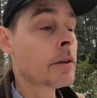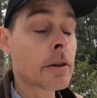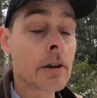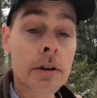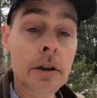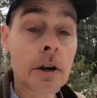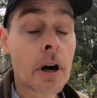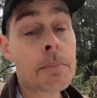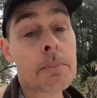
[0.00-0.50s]
The
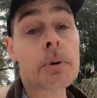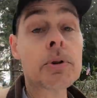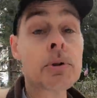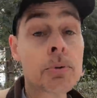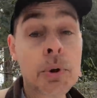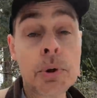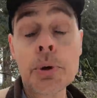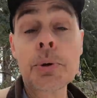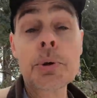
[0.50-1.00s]

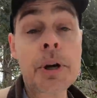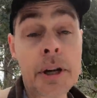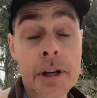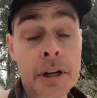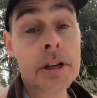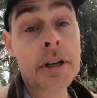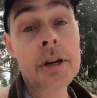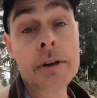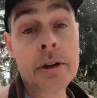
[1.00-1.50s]
compost we're
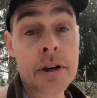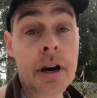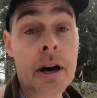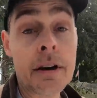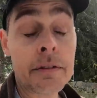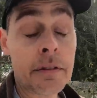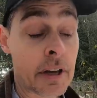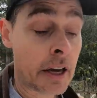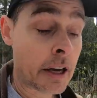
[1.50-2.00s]
creating here at
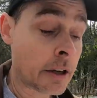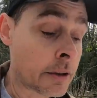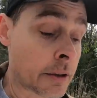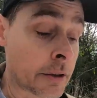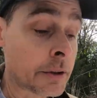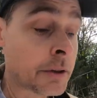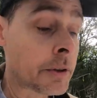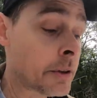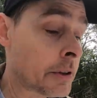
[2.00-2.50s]
Ivy
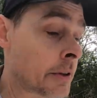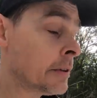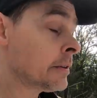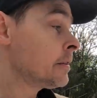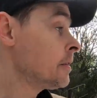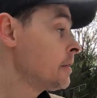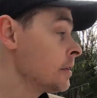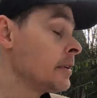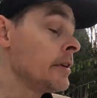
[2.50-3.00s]
Acres
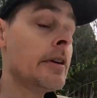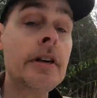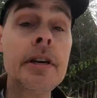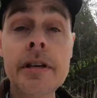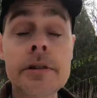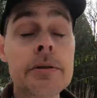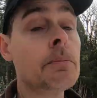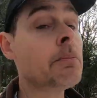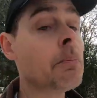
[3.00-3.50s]

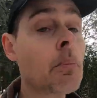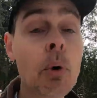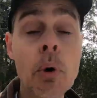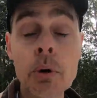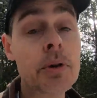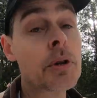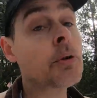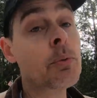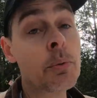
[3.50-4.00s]
is
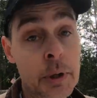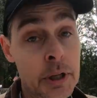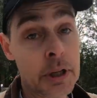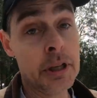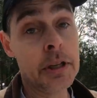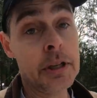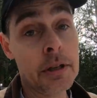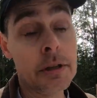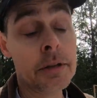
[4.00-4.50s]
more than we
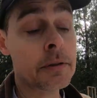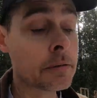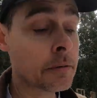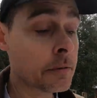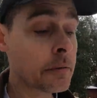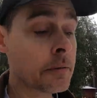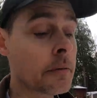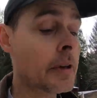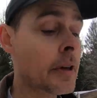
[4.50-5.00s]
need.
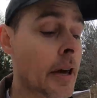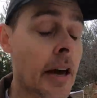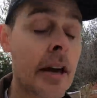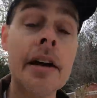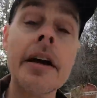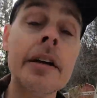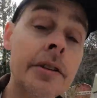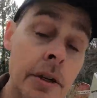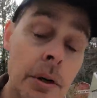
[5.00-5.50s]

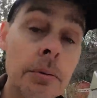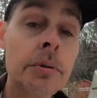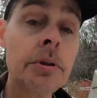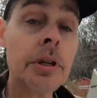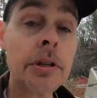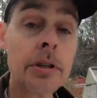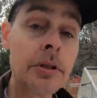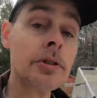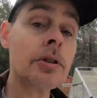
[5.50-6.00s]
And I don't
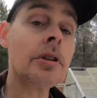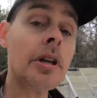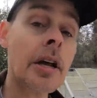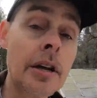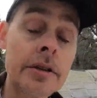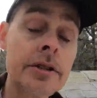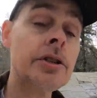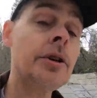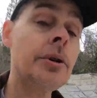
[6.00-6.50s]
think there's a
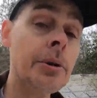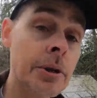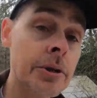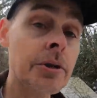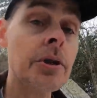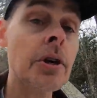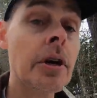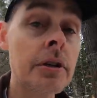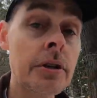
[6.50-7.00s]
lot of serious
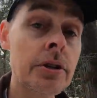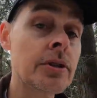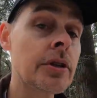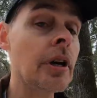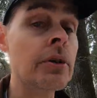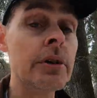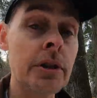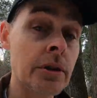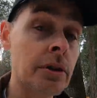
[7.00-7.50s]
gardeners
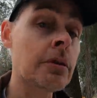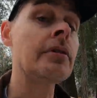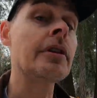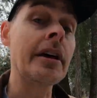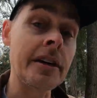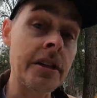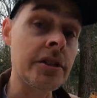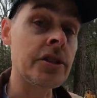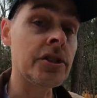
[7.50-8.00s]
out there
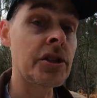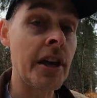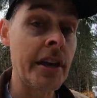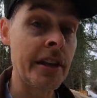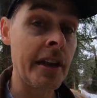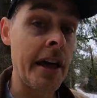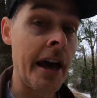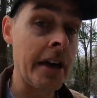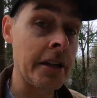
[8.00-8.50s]
that can say
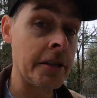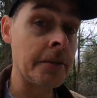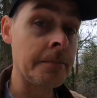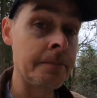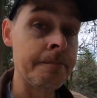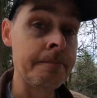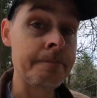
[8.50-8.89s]
that.